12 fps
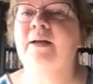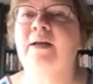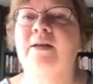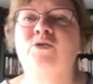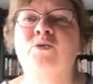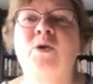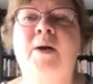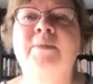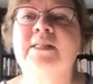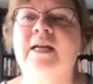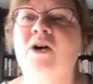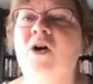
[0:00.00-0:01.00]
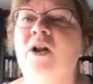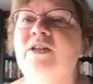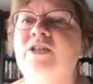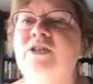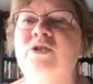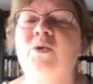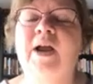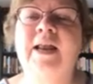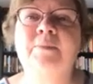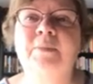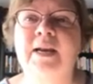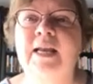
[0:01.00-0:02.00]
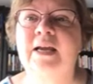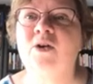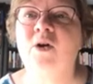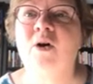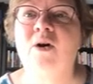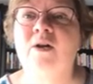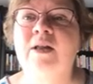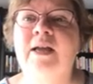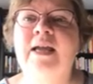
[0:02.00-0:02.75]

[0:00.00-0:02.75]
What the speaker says: a trauma psychologist or anybody at all,